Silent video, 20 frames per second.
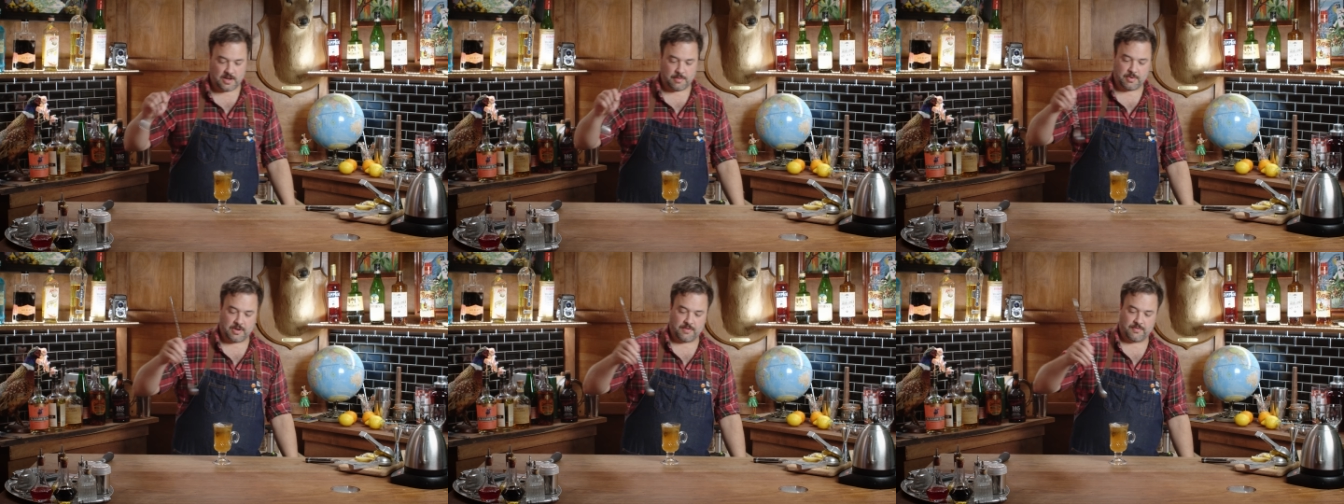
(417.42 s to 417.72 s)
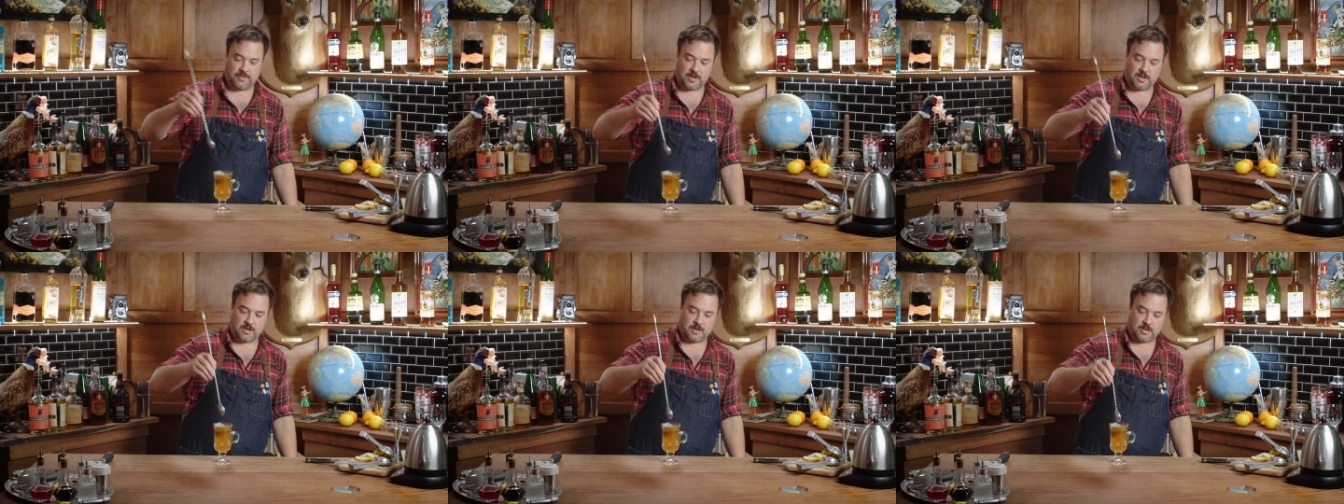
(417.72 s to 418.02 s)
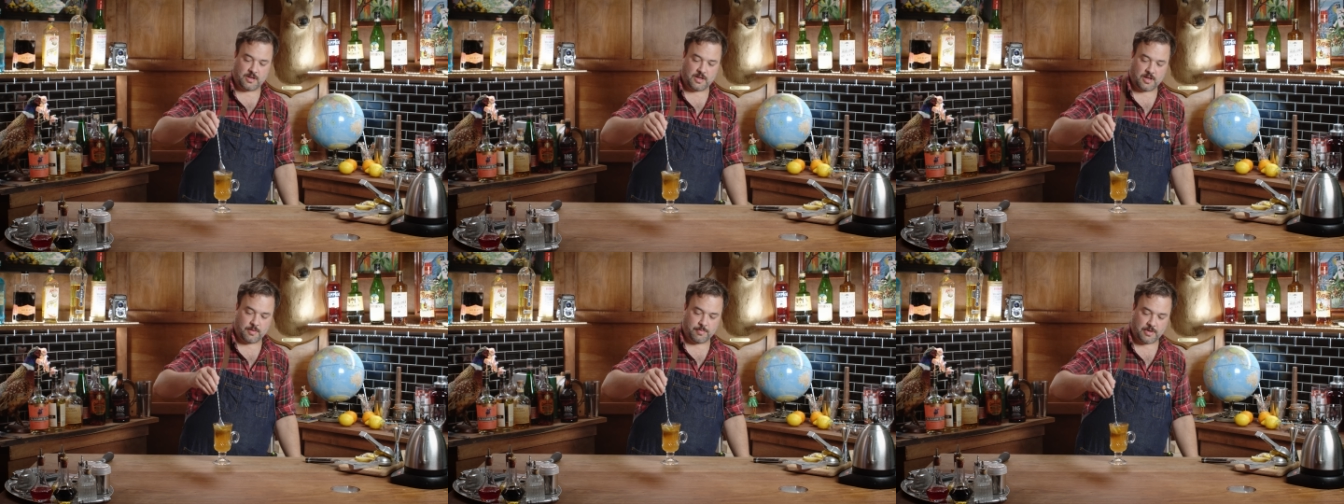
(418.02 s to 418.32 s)
And I'm even
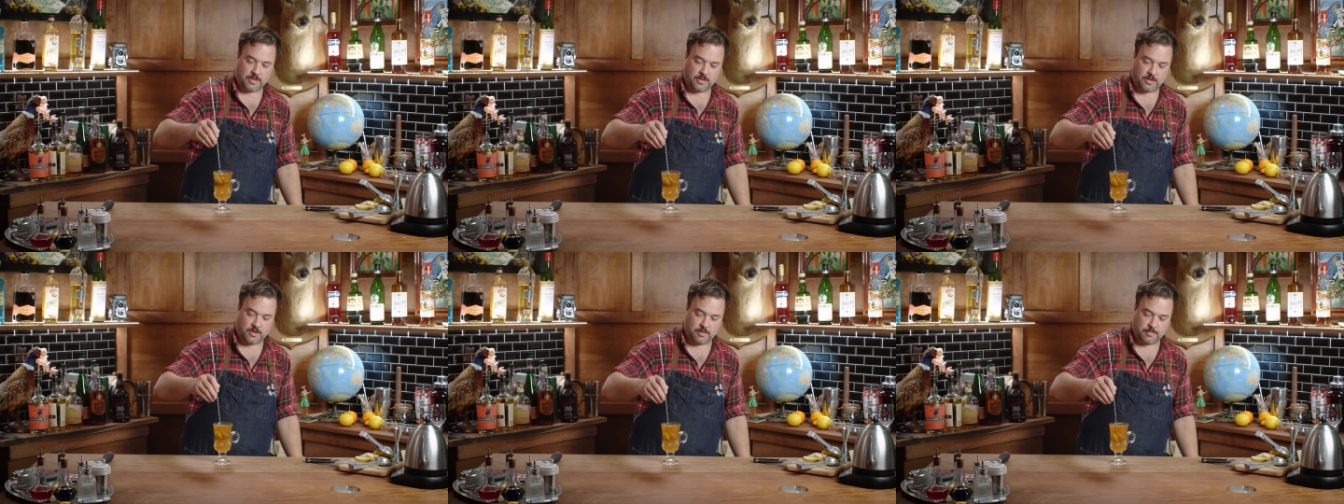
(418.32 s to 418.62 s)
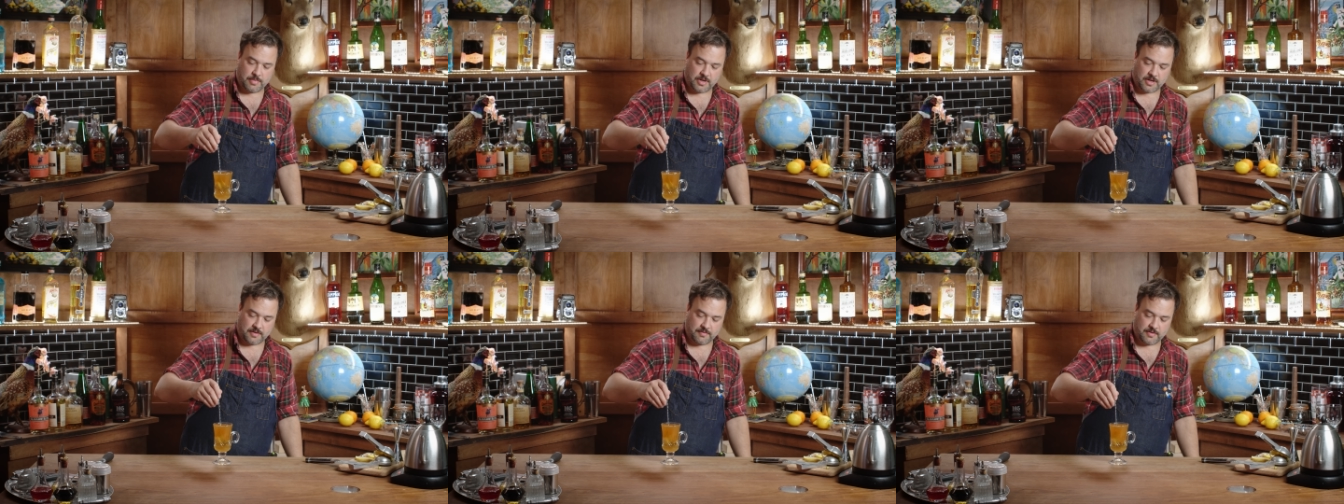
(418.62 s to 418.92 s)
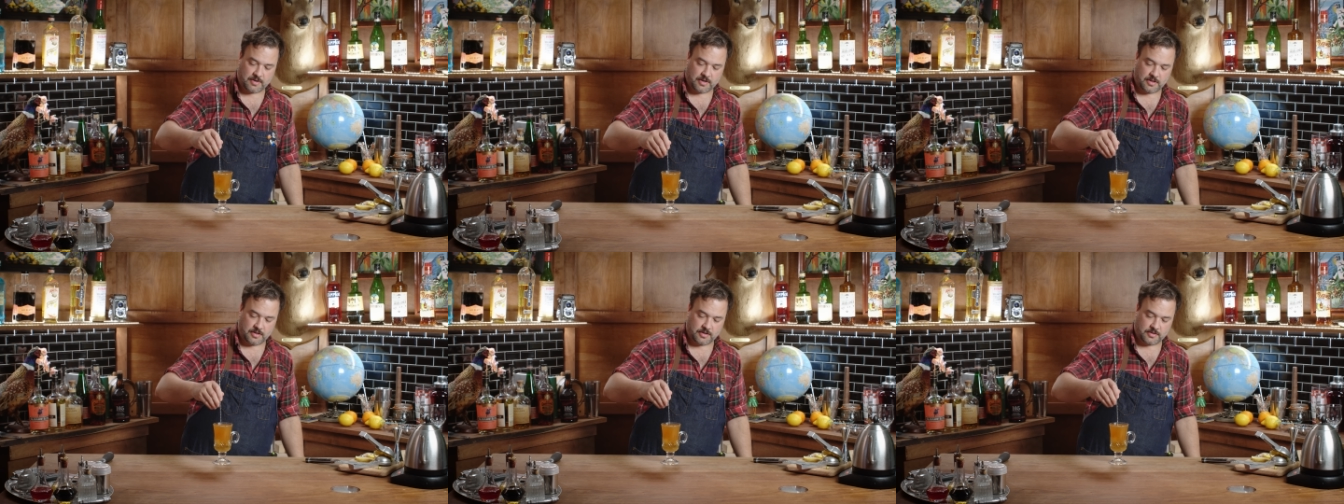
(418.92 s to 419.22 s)
gonna help it along by
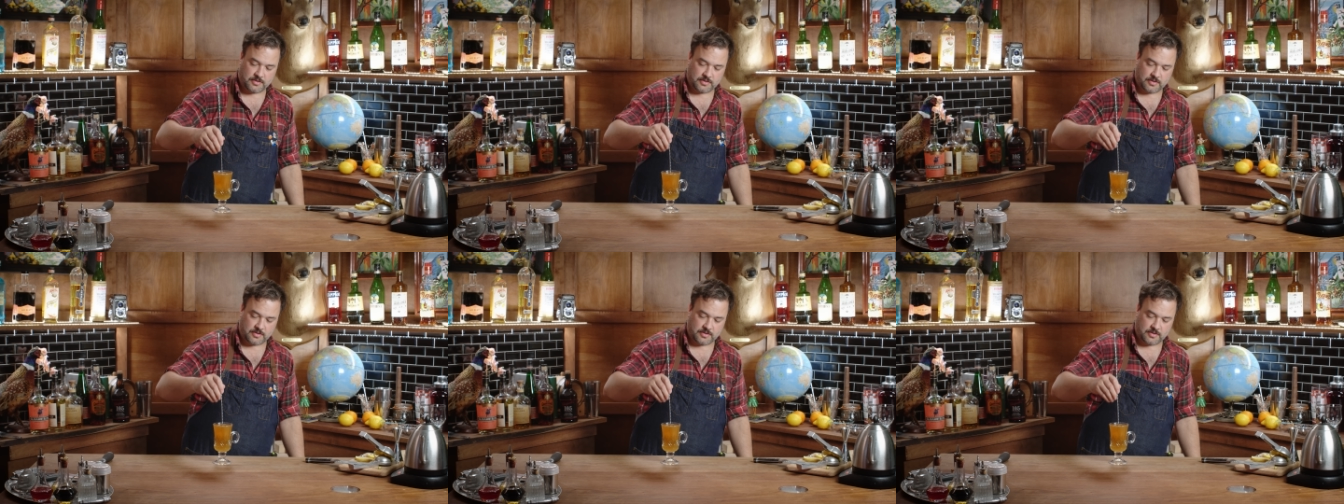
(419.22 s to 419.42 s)
giving it a little